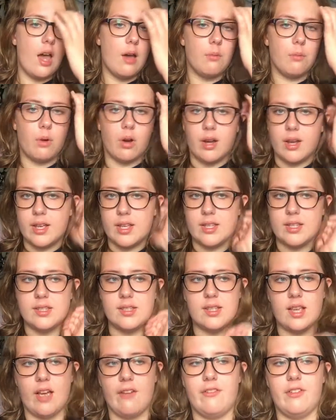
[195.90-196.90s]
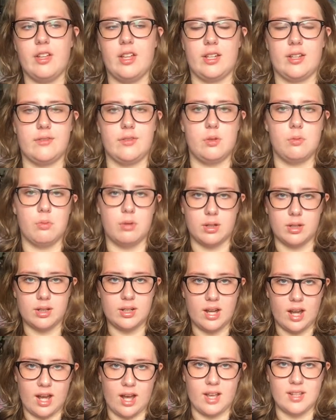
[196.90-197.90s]
was I feel like if you want to
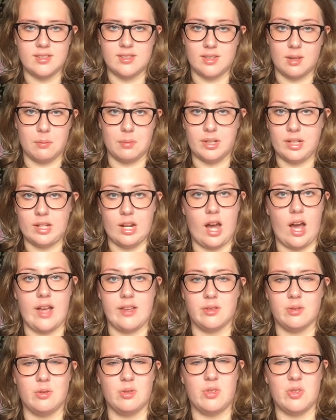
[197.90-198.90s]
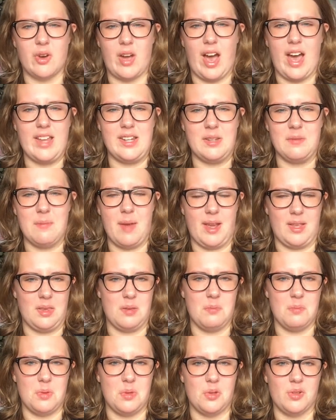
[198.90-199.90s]
cast someone in high school, try to make
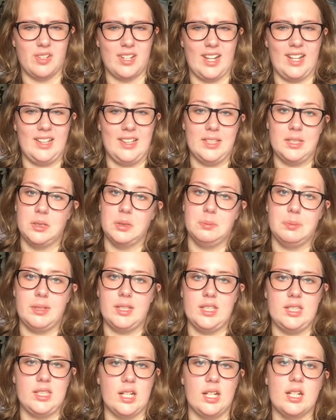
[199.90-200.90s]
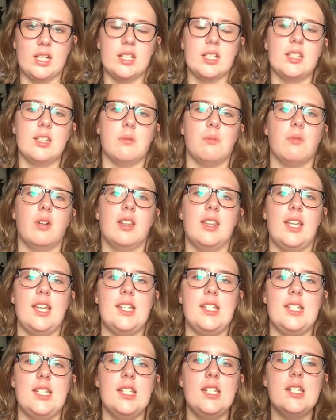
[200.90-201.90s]
them look a little bit younger than what they
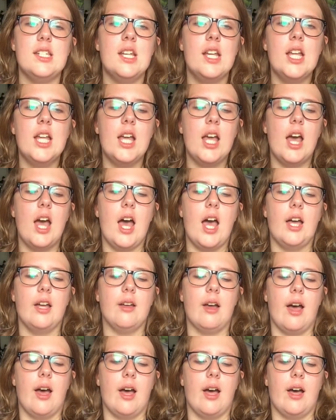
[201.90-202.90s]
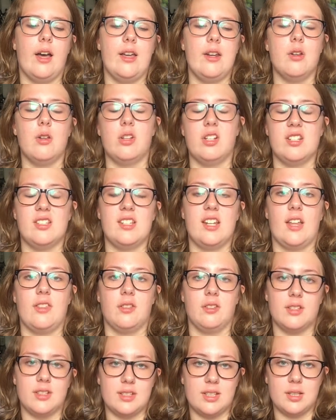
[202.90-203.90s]
did. Uh, in all honesty, I
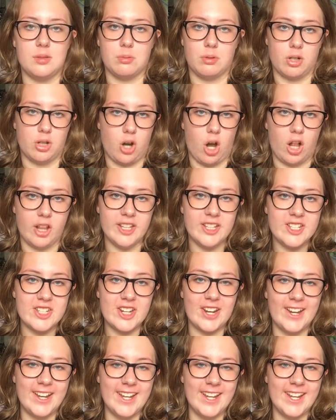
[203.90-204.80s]
thought these kids were in college,